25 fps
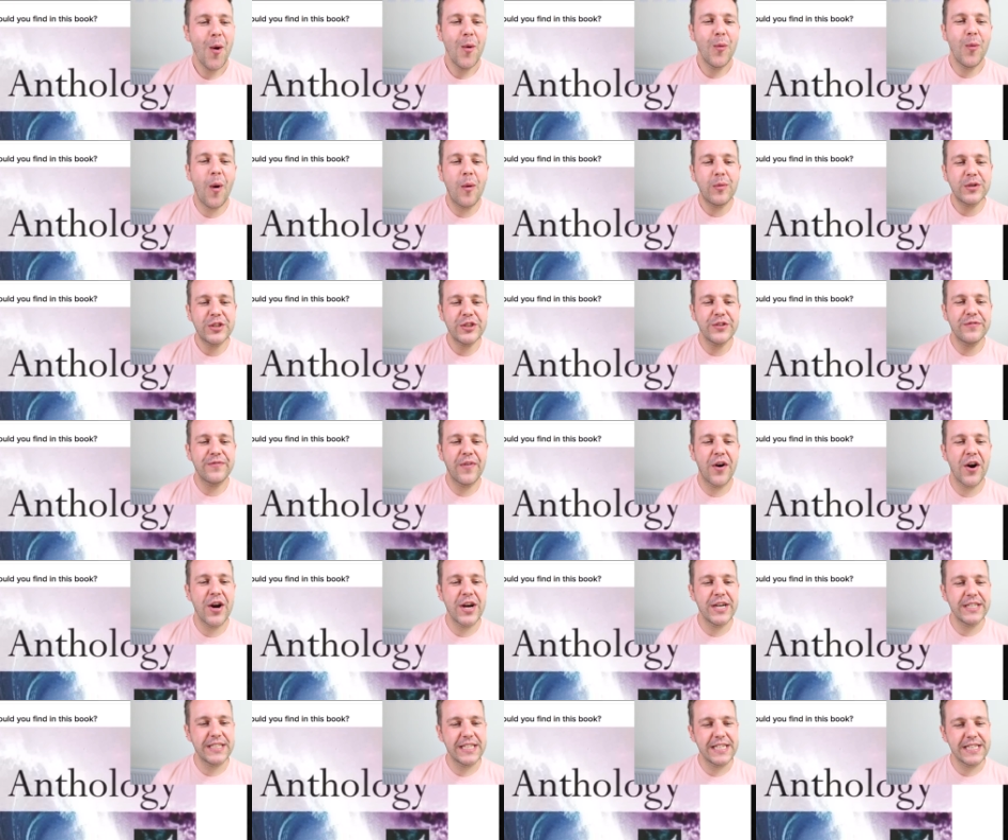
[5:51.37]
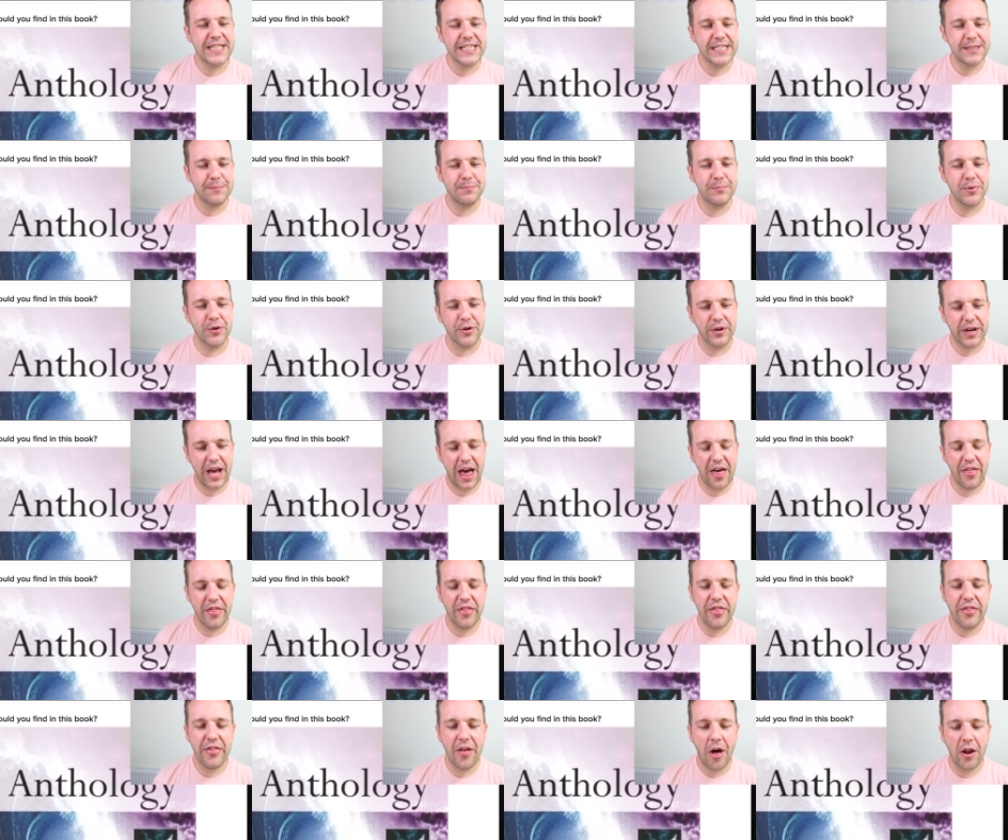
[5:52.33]
What would you find in this book?
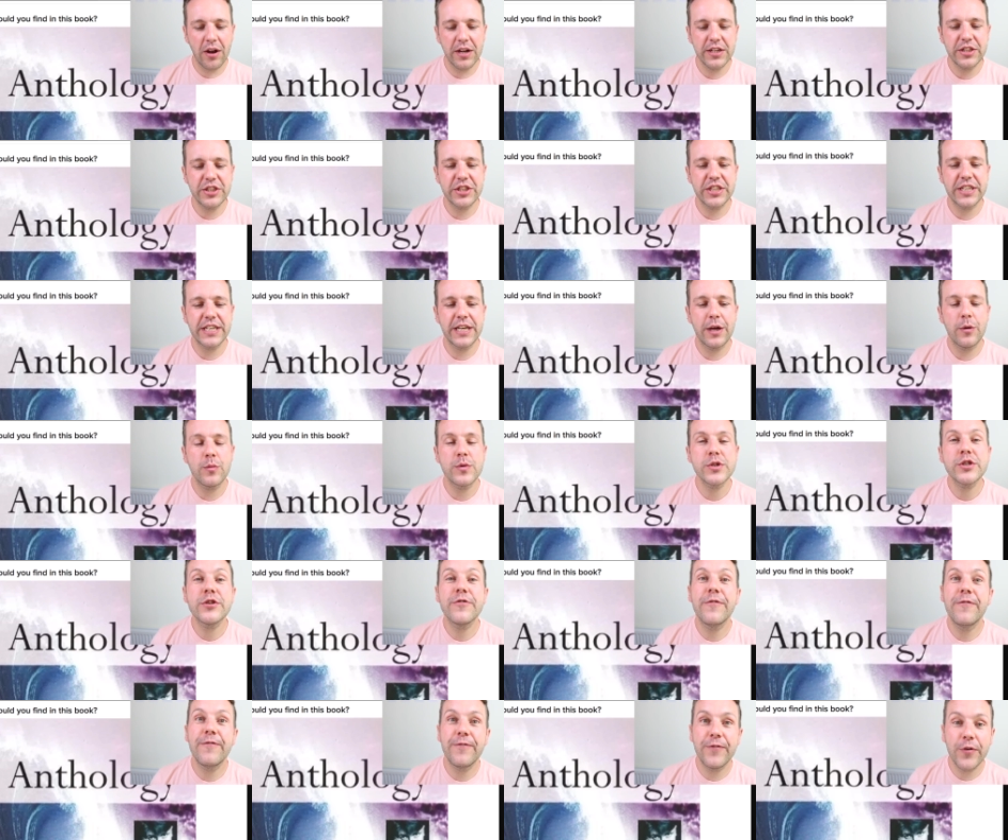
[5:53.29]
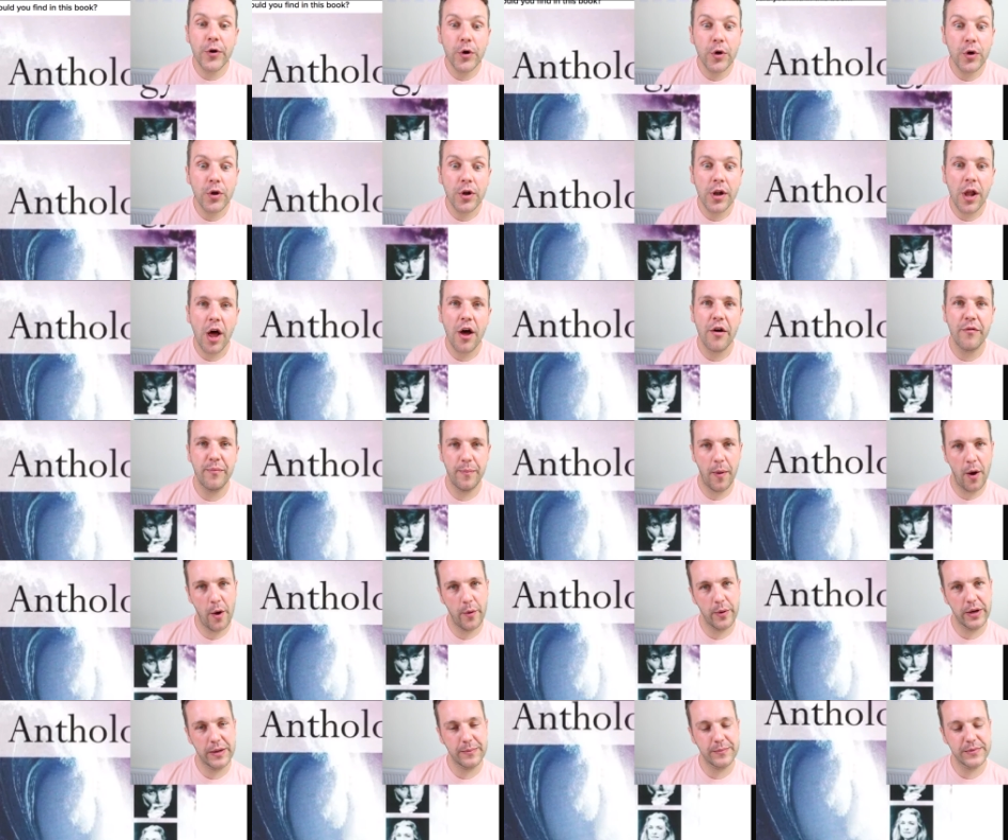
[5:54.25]
Anthology was full of
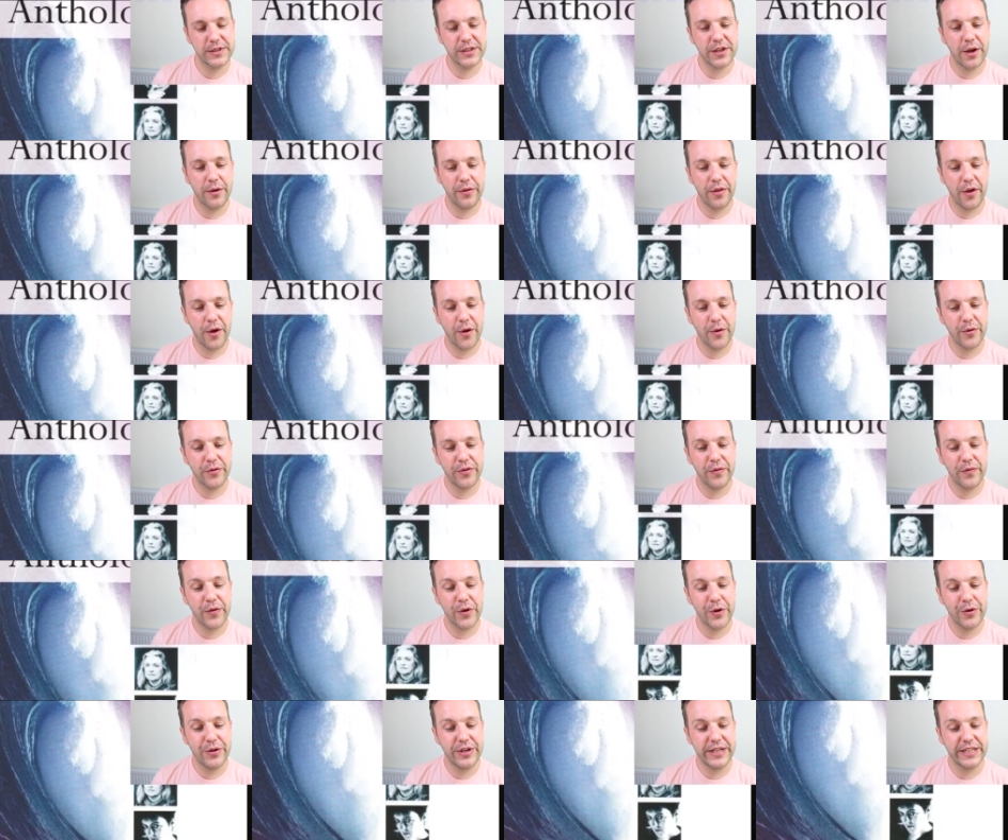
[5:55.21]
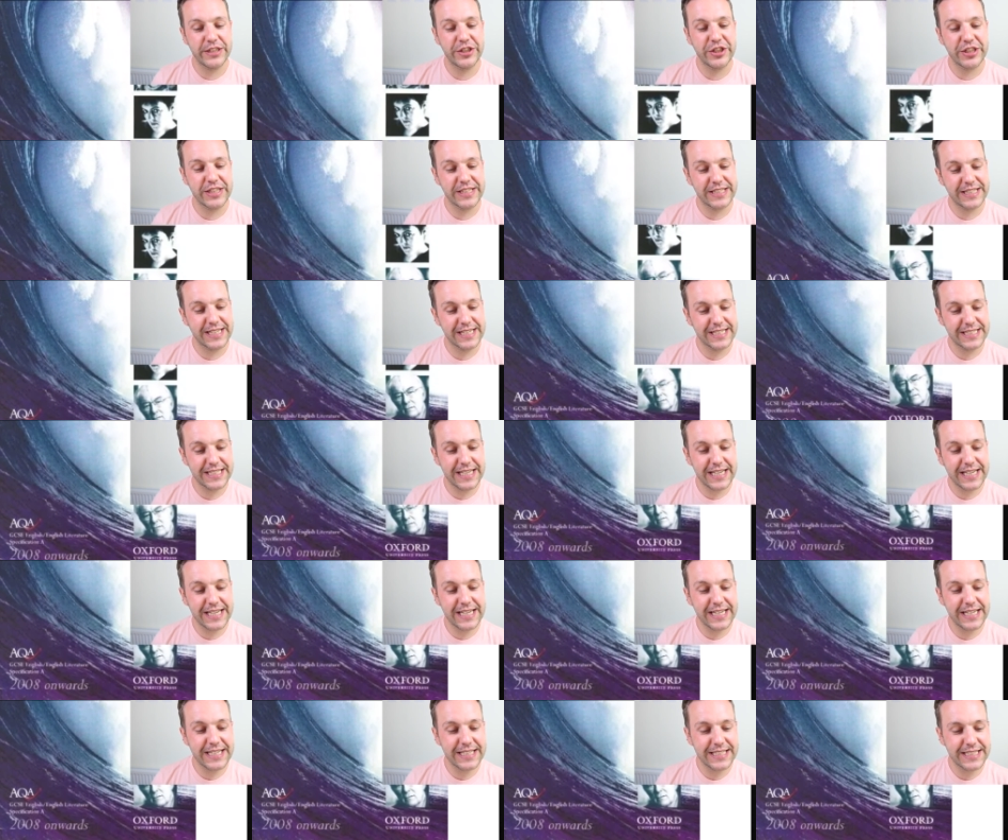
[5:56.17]
poems. So those of you who did
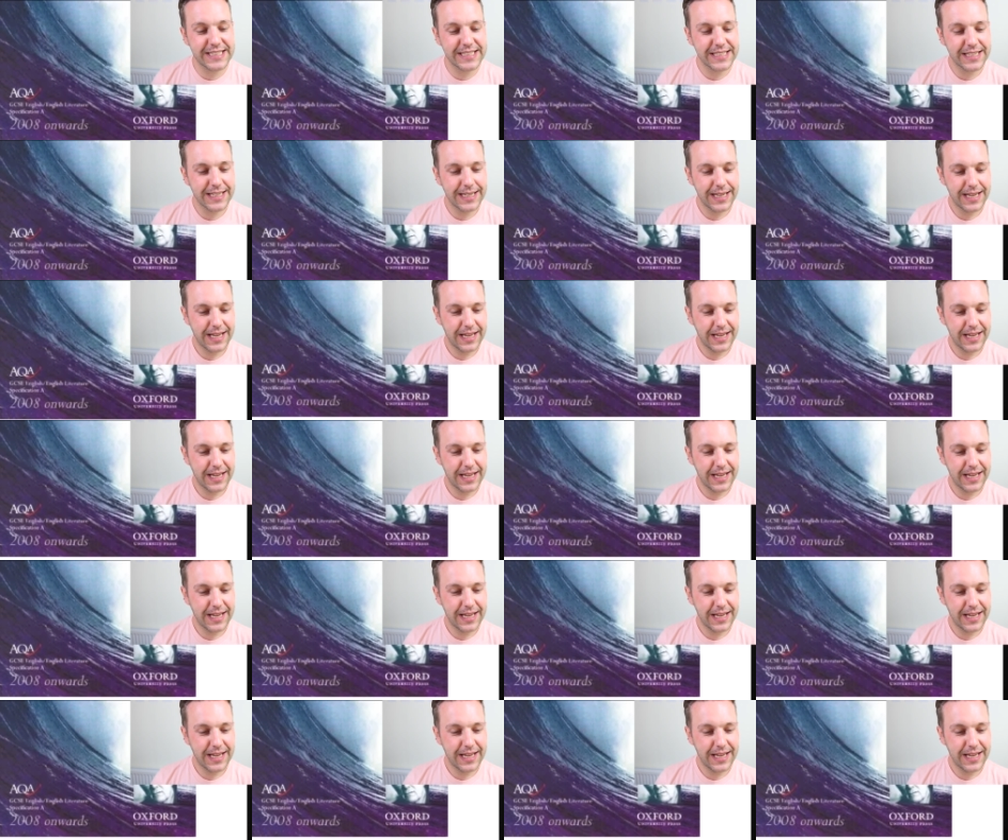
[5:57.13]
GCSEs,